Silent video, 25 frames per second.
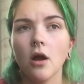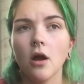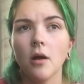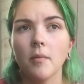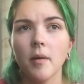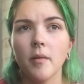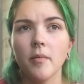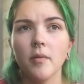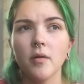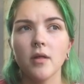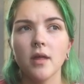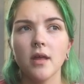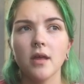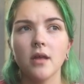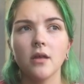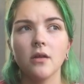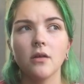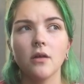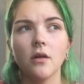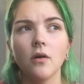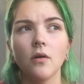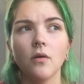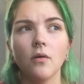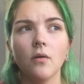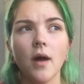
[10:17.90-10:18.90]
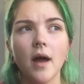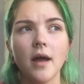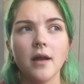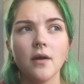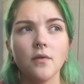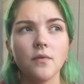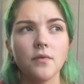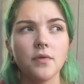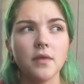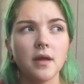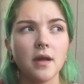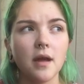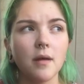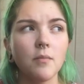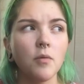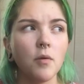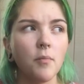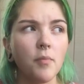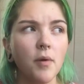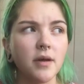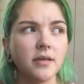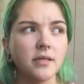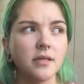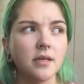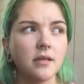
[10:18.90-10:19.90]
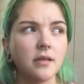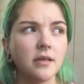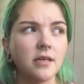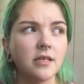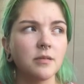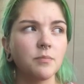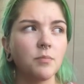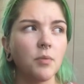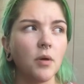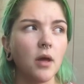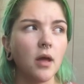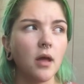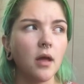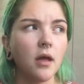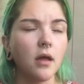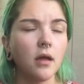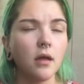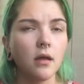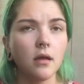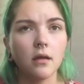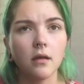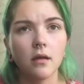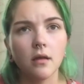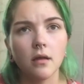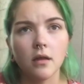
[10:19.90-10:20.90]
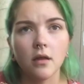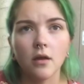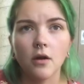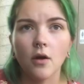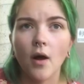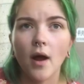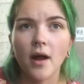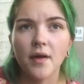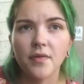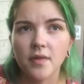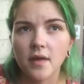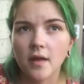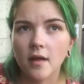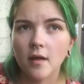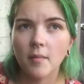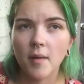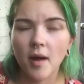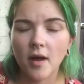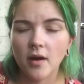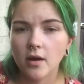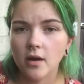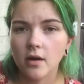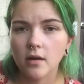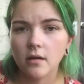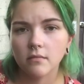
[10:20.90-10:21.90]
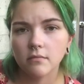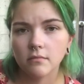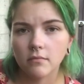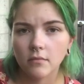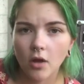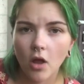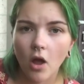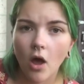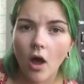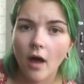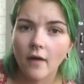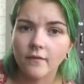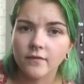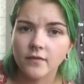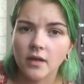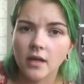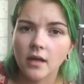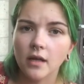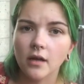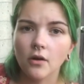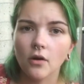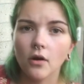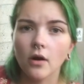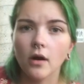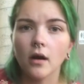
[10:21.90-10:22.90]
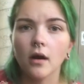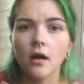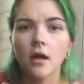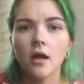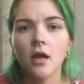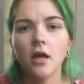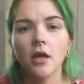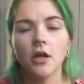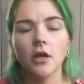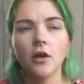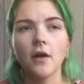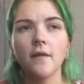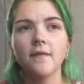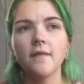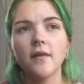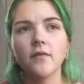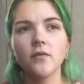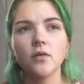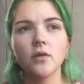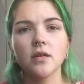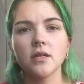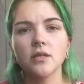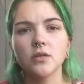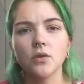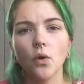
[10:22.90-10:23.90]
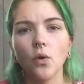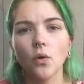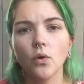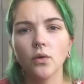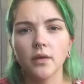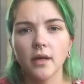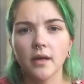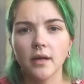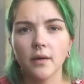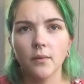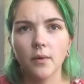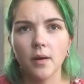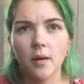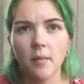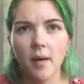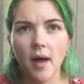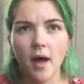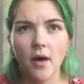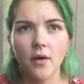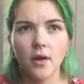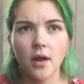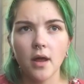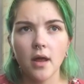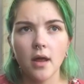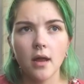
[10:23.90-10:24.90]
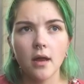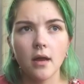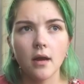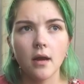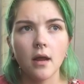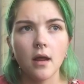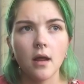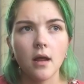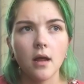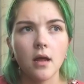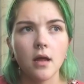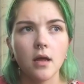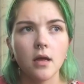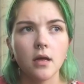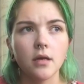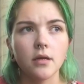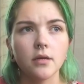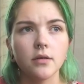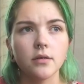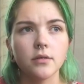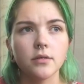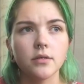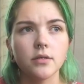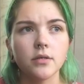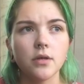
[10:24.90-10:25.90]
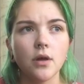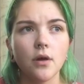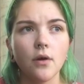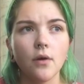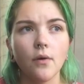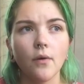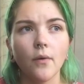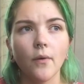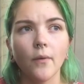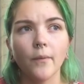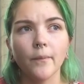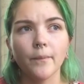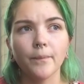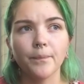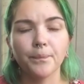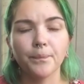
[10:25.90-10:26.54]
Maybe you're like, I don't think I'm repressing this, but I think about it often, or I've never really told anyone about it. So